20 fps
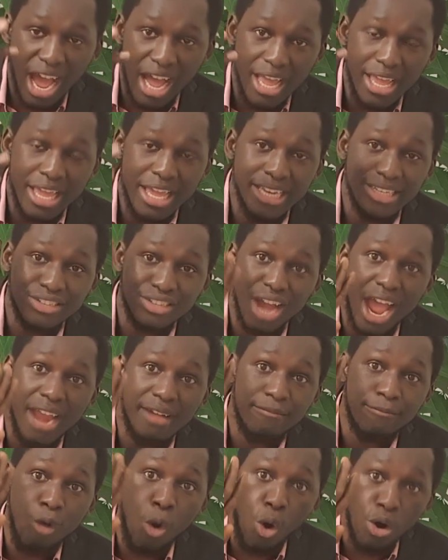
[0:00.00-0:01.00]
He tried
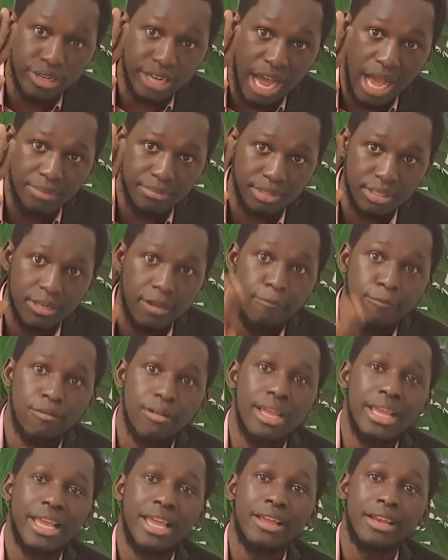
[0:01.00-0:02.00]
4 times. The
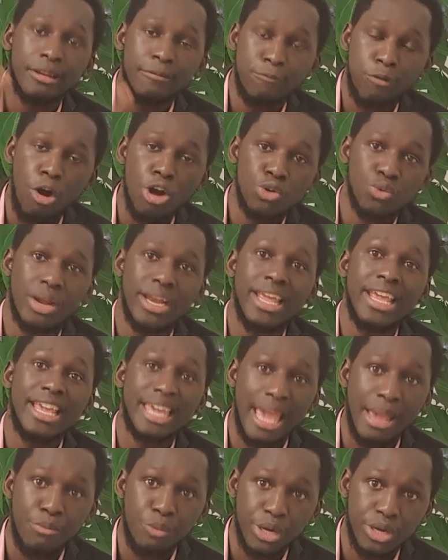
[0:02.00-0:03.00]
4th one he
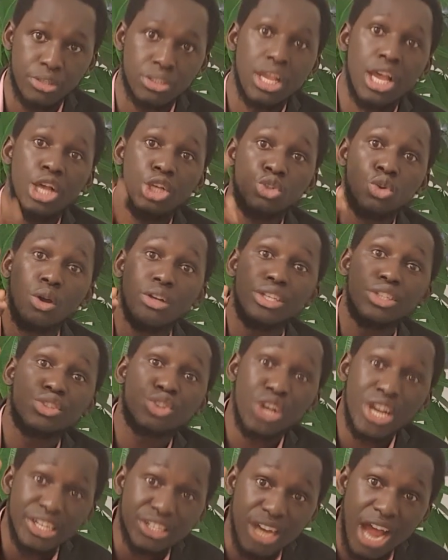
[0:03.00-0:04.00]
came with us. So
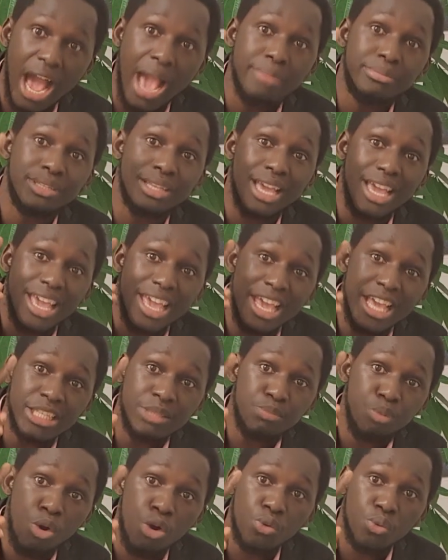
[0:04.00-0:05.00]
3 times his
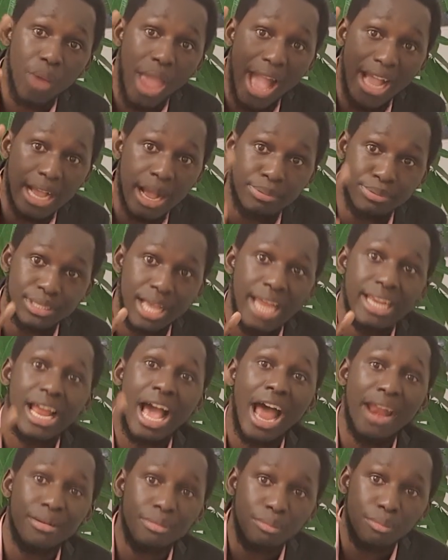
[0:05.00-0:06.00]
boat were capsized,
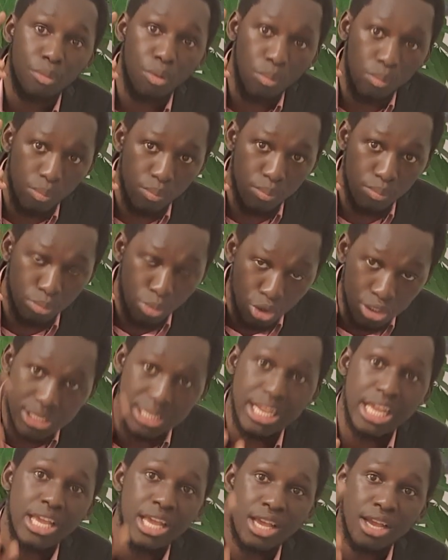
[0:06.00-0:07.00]
and most
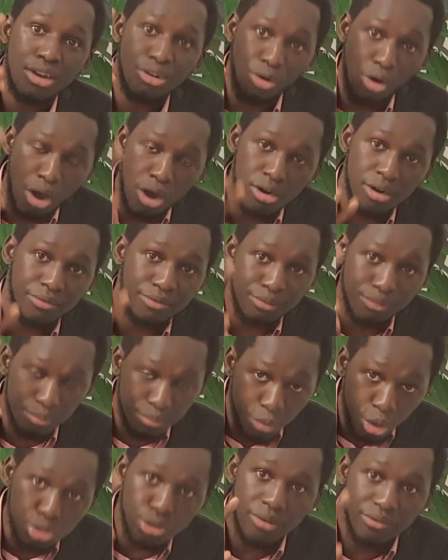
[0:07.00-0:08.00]

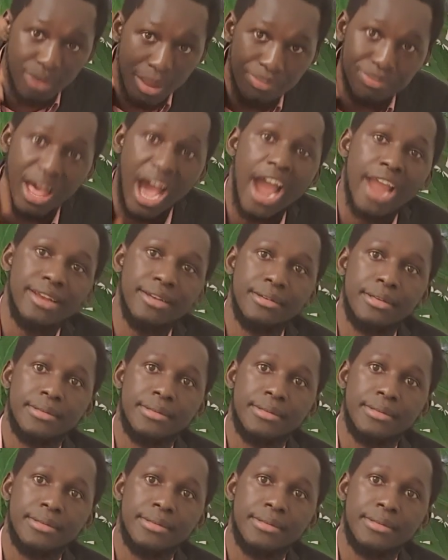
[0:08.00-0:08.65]
of them died.